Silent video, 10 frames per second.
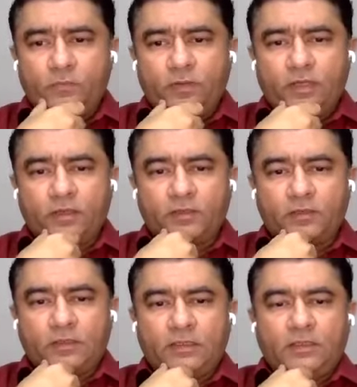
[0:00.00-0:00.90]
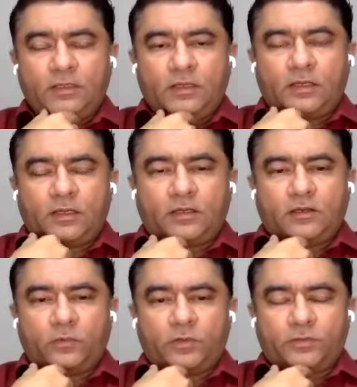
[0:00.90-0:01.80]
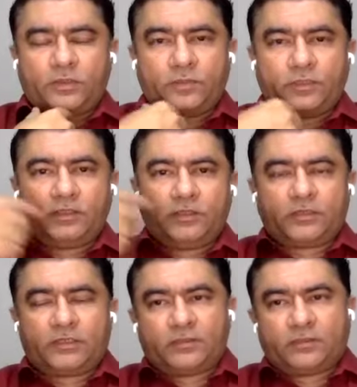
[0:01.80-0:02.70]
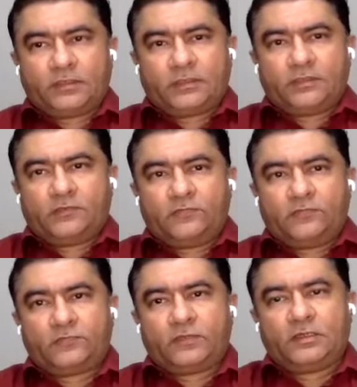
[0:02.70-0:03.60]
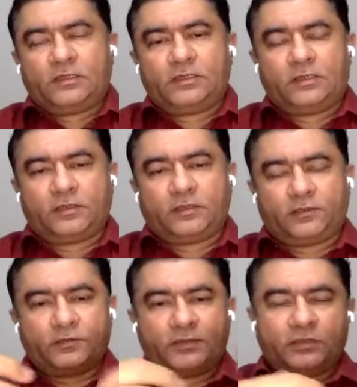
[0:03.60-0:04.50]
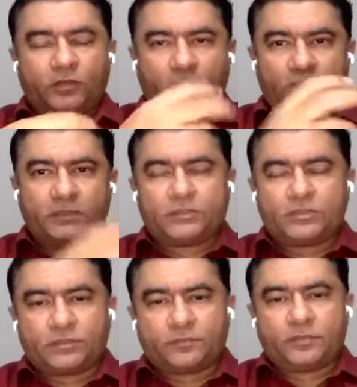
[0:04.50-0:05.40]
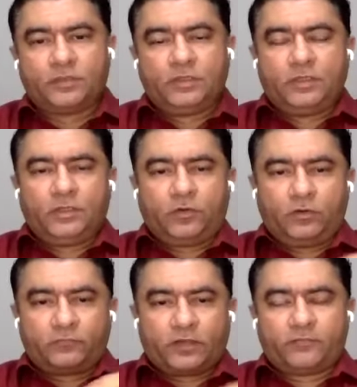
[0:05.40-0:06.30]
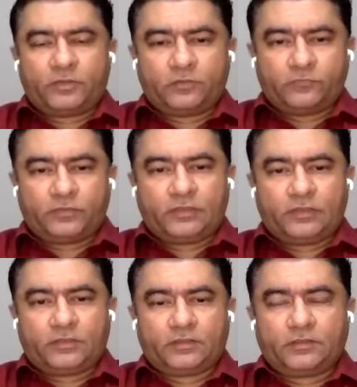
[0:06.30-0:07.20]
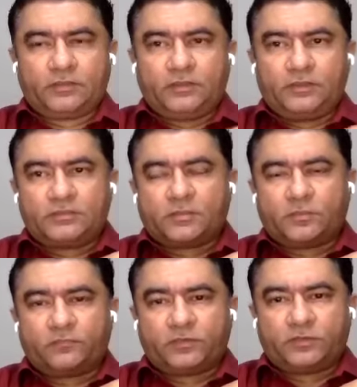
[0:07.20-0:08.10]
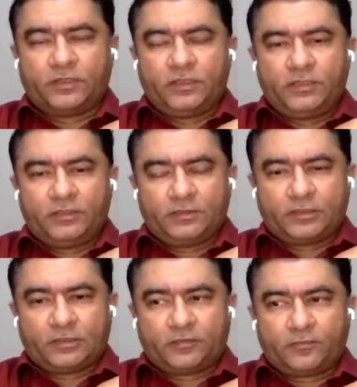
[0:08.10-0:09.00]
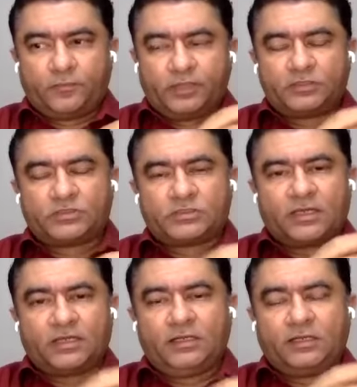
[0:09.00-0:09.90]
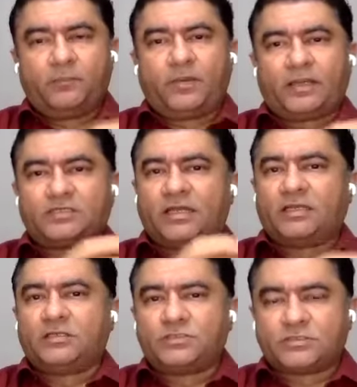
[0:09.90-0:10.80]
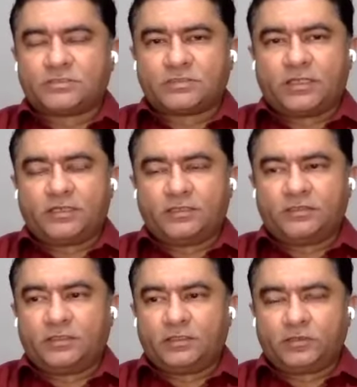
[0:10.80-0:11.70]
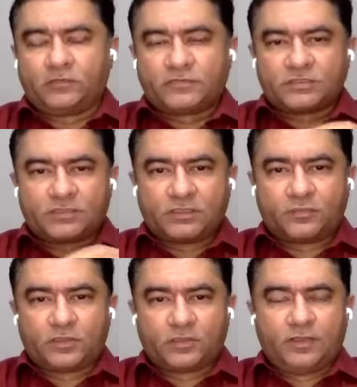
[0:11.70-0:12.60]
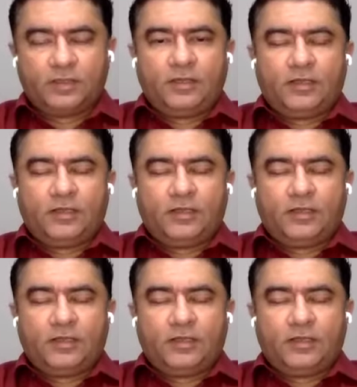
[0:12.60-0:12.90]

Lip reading: where what we are bringing together is the thought leadership of Government of India, some of the really big societal impact challenges, like in the area of sustainable